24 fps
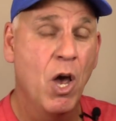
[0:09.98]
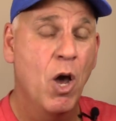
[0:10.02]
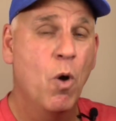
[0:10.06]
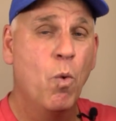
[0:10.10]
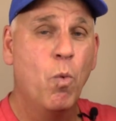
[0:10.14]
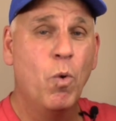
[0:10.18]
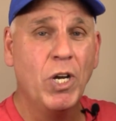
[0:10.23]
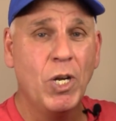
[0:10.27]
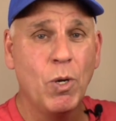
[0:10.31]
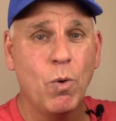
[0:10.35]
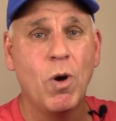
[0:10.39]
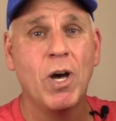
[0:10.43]

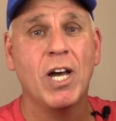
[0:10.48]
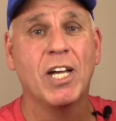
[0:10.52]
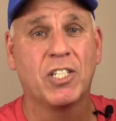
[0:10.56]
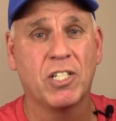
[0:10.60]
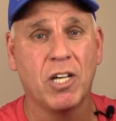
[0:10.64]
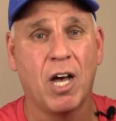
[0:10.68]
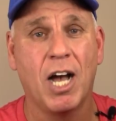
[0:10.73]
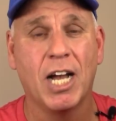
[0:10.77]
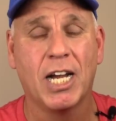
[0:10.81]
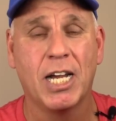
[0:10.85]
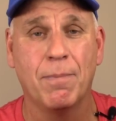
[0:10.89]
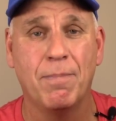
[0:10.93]
What do I want to
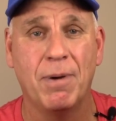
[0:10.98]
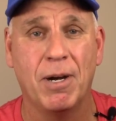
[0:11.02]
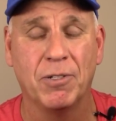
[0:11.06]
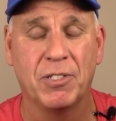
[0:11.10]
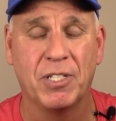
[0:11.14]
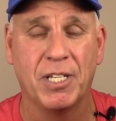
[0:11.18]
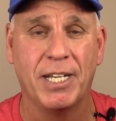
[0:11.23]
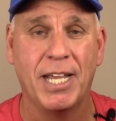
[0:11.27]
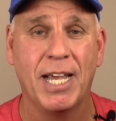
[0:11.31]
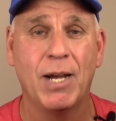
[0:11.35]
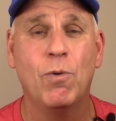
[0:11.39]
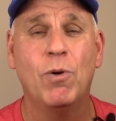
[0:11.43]
talk about
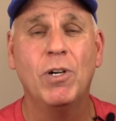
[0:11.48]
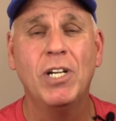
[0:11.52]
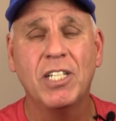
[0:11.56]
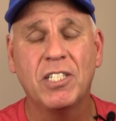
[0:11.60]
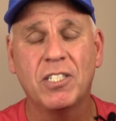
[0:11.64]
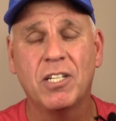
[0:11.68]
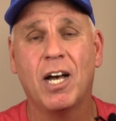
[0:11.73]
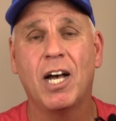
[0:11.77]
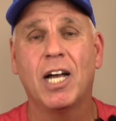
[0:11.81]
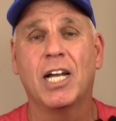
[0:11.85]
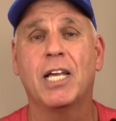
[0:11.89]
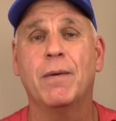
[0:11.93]
today, I want to
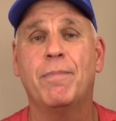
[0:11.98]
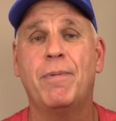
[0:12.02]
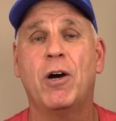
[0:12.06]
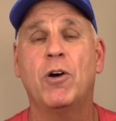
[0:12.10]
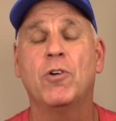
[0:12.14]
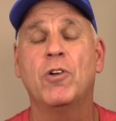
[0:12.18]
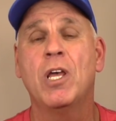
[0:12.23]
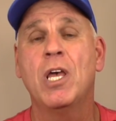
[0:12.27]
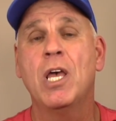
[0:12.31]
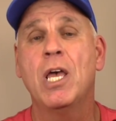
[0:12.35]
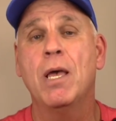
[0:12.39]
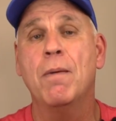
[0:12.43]
talk
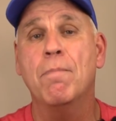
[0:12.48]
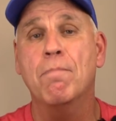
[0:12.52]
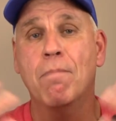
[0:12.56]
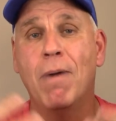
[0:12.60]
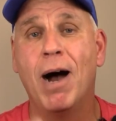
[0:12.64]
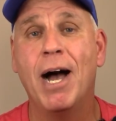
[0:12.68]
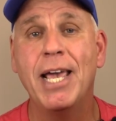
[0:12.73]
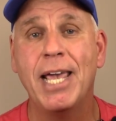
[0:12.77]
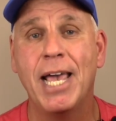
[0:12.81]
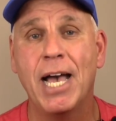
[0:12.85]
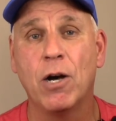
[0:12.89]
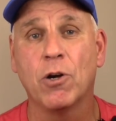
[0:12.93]
about
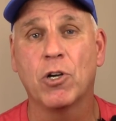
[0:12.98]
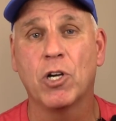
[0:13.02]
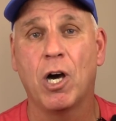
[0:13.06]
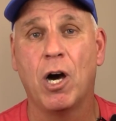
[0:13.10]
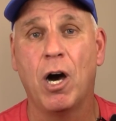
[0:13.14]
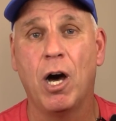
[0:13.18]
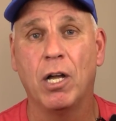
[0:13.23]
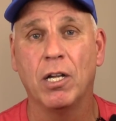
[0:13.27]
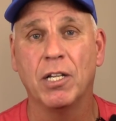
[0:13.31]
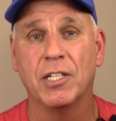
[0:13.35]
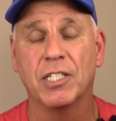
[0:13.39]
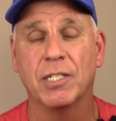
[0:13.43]
my
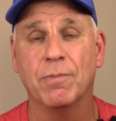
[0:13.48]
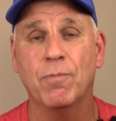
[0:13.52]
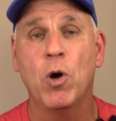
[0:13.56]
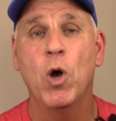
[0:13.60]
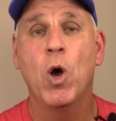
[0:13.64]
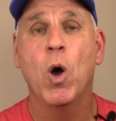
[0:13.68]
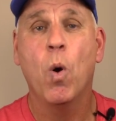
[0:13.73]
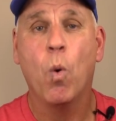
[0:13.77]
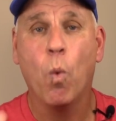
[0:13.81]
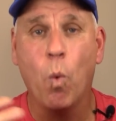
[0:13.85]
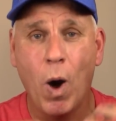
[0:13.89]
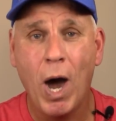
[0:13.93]
alcoholism.
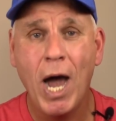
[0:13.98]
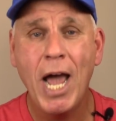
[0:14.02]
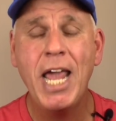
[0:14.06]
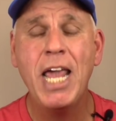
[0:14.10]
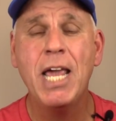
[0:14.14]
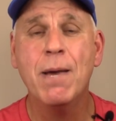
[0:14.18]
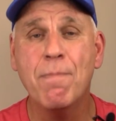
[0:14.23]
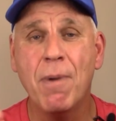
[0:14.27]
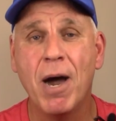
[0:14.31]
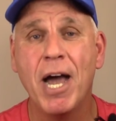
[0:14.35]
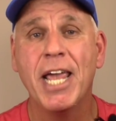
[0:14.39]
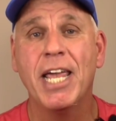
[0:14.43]
Why
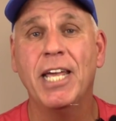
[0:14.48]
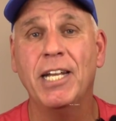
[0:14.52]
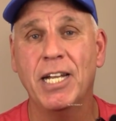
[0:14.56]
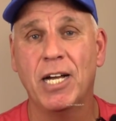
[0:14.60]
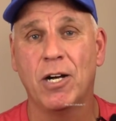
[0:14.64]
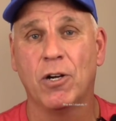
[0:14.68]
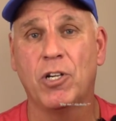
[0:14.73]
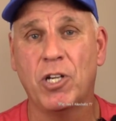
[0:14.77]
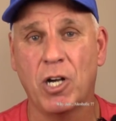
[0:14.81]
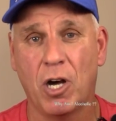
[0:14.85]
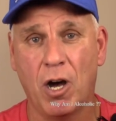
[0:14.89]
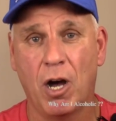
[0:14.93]
am I an
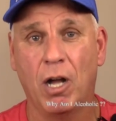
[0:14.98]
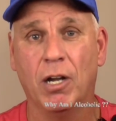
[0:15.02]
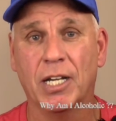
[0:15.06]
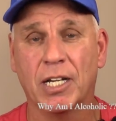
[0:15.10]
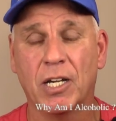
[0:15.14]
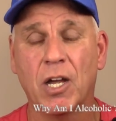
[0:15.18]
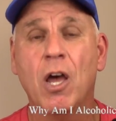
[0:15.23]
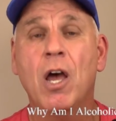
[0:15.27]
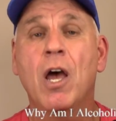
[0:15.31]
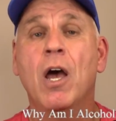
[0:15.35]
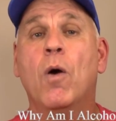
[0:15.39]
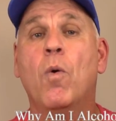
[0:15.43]
alcoholic?
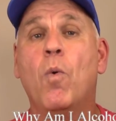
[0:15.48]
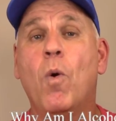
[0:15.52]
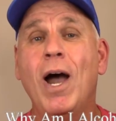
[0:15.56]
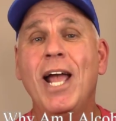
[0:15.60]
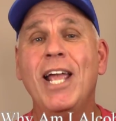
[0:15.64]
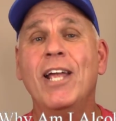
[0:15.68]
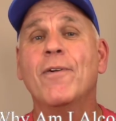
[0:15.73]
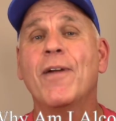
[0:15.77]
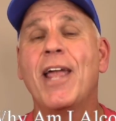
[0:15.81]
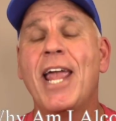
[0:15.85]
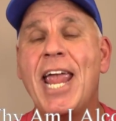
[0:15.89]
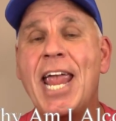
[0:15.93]

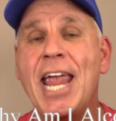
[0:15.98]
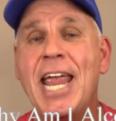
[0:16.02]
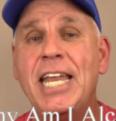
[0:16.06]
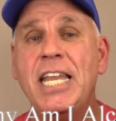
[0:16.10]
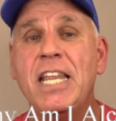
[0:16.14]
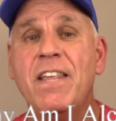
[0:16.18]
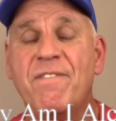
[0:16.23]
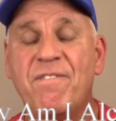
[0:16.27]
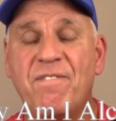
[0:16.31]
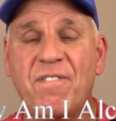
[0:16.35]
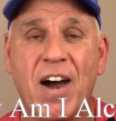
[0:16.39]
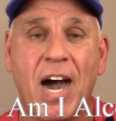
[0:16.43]
Why are
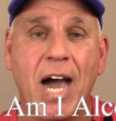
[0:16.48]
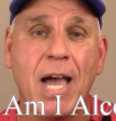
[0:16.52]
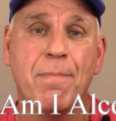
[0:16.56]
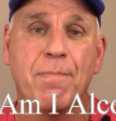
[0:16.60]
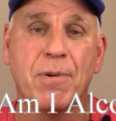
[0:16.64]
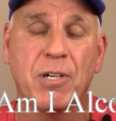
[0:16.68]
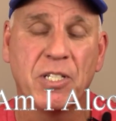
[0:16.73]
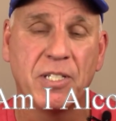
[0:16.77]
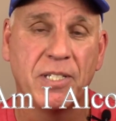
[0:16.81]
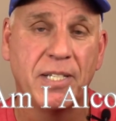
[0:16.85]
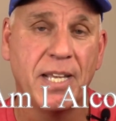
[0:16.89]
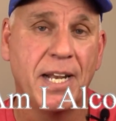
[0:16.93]

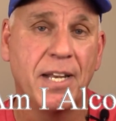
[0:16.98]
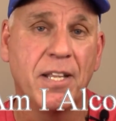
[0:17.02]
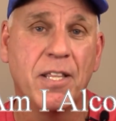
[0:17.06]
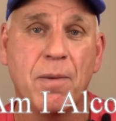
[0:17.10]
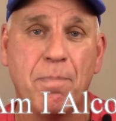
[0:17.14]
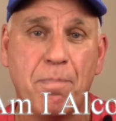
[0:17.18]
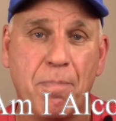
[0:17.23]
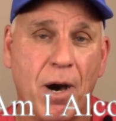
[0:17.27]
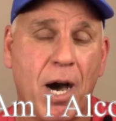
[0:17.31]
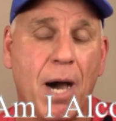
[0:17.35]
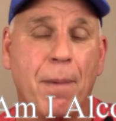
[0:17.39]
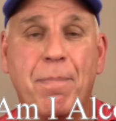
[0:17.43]
85% of the
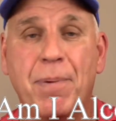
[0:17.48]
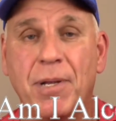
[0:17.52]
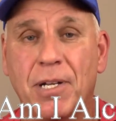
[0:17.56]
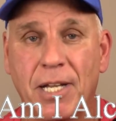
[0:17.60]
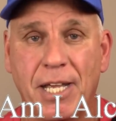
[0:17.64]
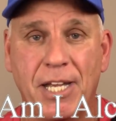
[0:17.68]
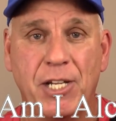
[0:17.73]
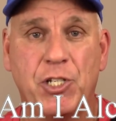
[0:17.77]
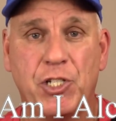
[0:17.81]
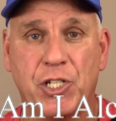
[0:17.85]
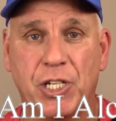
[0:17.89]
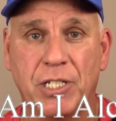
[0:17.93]

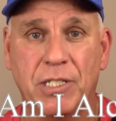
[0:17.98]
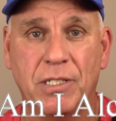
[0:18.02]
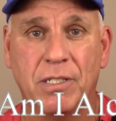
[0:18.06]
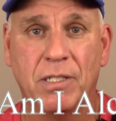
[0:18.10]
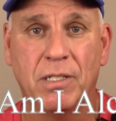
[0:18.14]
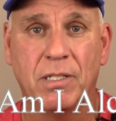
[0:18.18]
population